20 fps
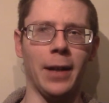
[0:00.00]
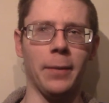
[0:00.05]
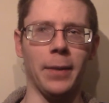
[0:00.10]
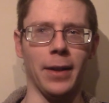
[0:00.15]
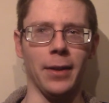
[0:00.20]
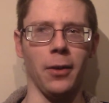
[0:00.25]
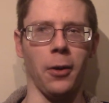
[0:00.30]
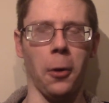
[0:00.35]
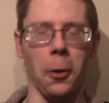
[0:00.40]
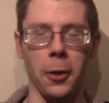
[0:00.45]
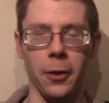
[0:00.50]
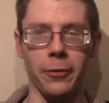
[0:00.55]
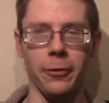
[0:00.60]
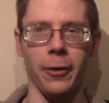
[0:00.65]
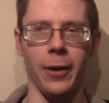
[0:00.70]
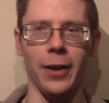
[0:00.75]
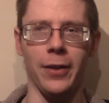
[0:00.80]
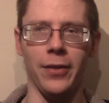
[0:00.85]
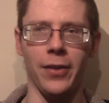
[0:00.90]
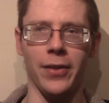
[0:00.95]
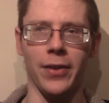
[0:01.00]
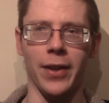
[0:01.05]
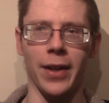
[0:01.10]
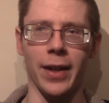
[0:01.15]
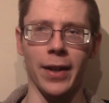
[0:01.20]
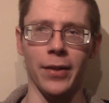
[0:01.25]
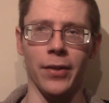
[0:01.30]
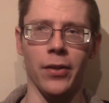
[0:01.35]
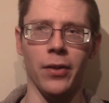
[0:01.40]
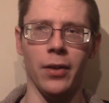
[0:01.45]
We had all of Gracie's
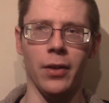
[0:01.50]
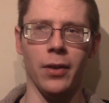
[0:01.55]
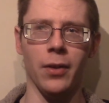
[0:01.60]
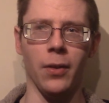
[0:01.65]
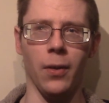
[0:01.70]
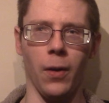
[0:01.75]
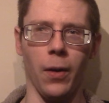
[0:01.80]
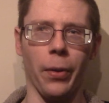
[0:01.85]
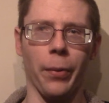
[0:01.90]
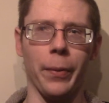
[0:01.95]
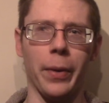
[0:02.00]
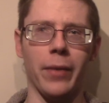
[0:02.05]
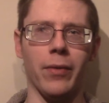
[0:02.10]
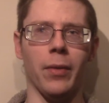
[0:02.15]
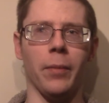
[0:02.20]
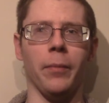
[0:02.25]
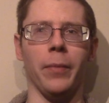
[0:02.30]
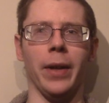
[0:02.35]
kids, all 3 of them.